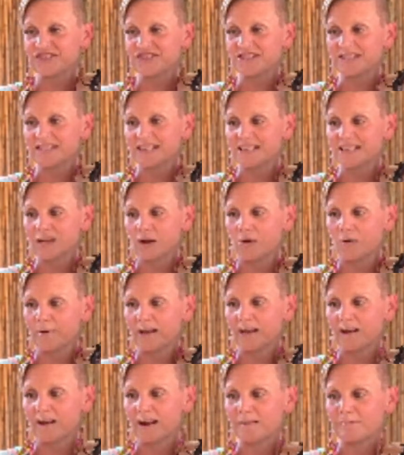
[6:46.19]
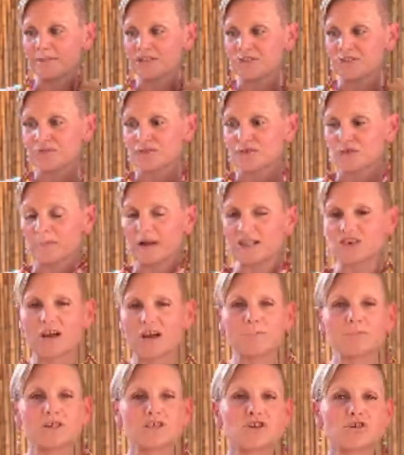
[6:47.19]
She says, oh my God, I missed you so much. I
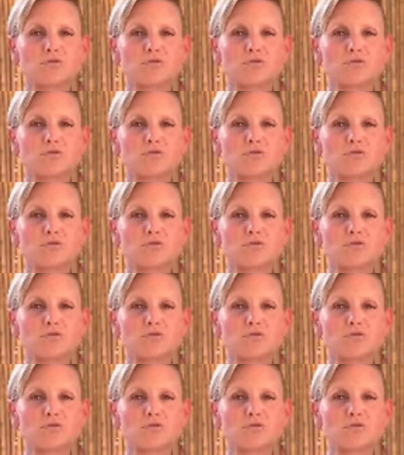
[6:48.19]
miss you